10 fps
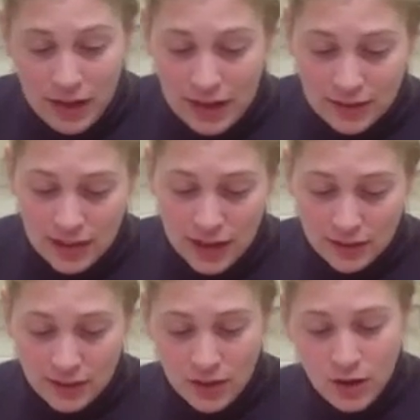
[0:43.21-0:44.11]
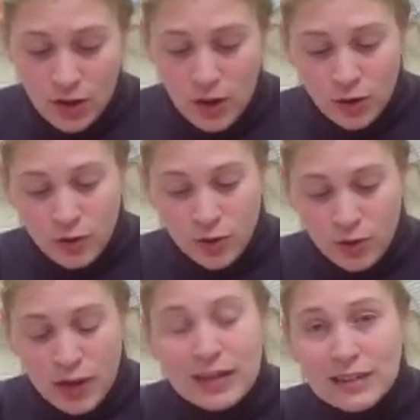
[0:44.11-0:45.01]
It says,
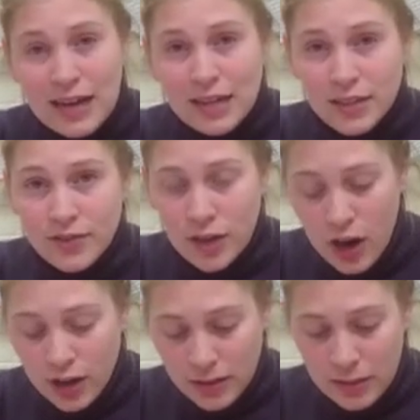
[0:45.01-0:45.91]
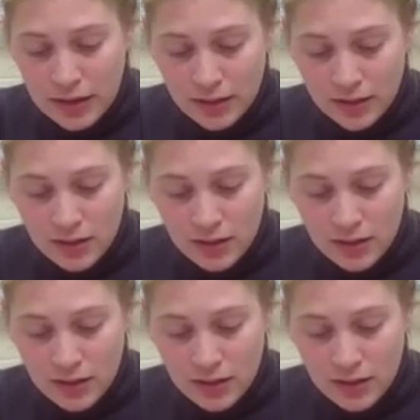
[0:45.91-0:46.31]
create a scientific argument